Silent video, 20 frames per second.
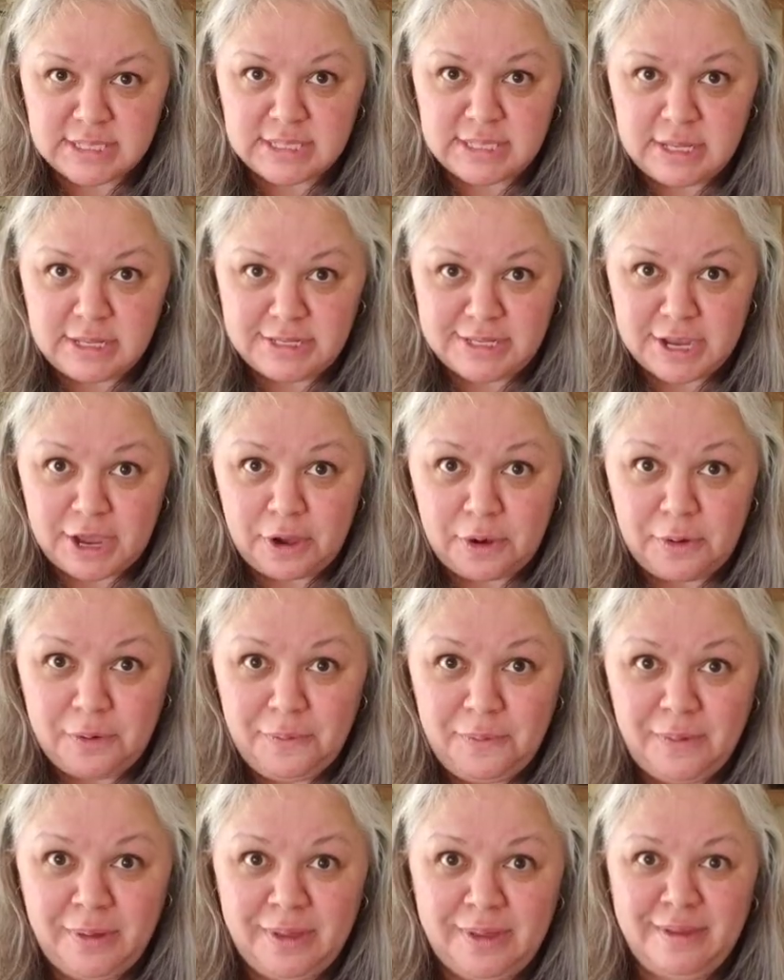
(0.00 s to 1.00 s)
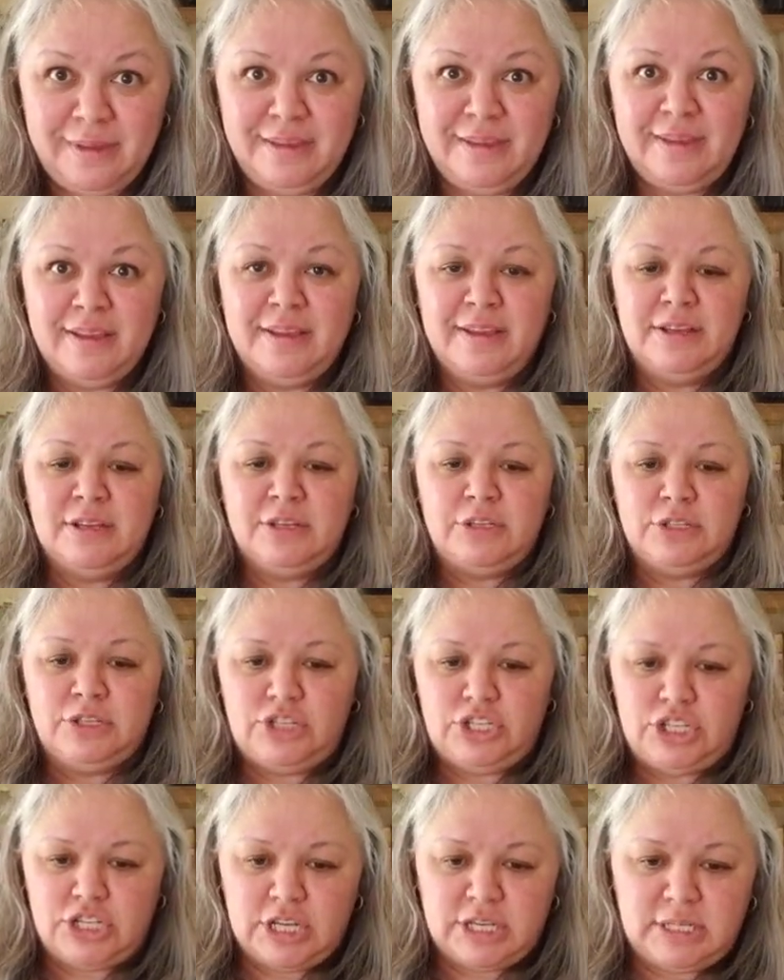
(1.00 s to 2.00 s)
the dough,
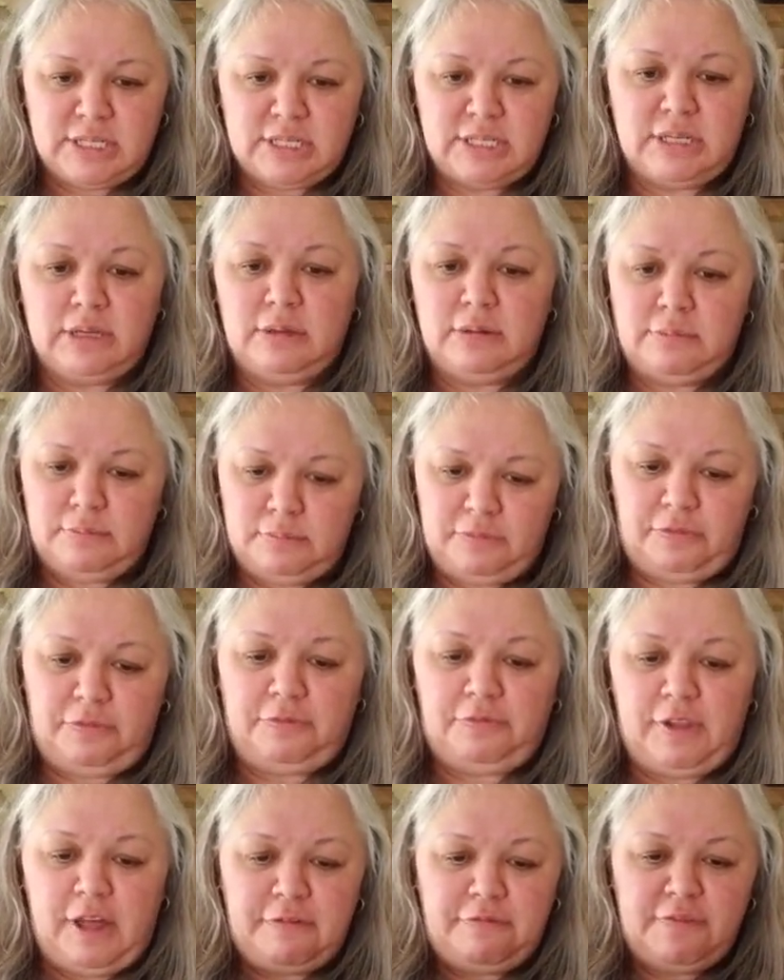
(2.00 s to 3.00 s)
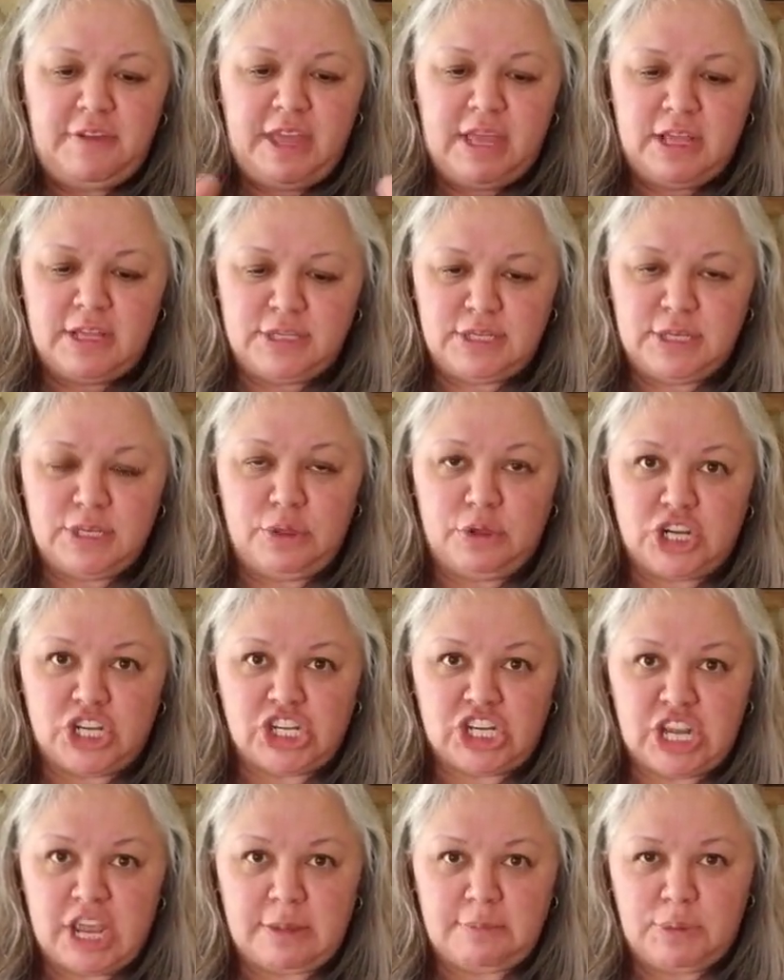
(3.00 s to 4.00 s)
just fluff it into the
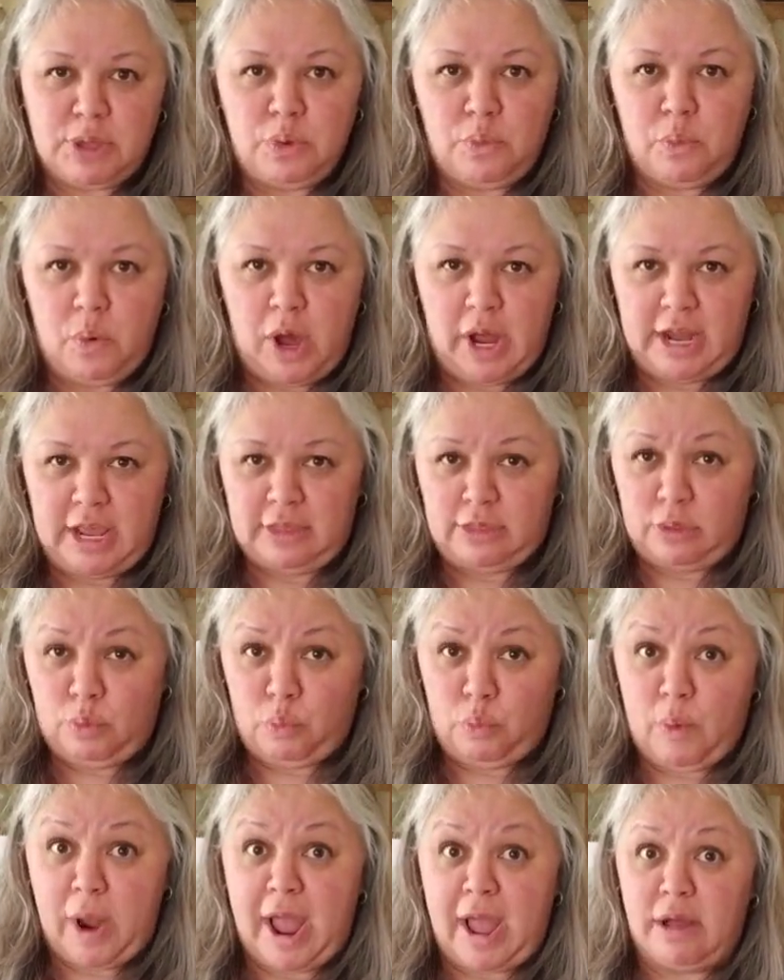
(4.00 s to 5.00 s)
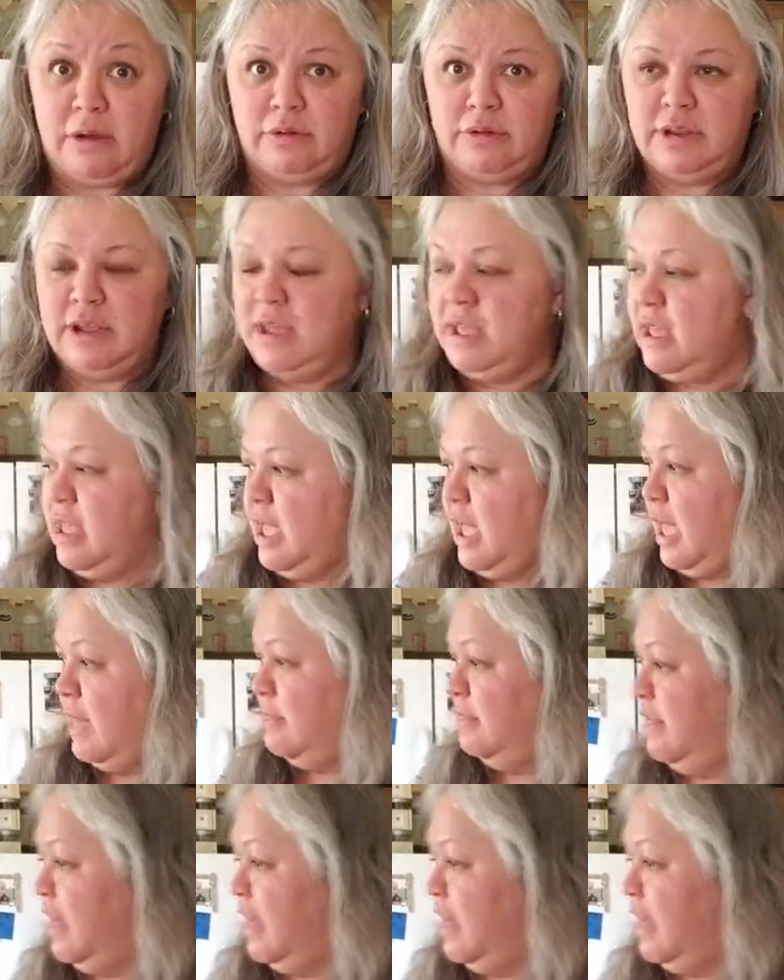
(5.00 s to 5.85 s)
shape you want it, the round. And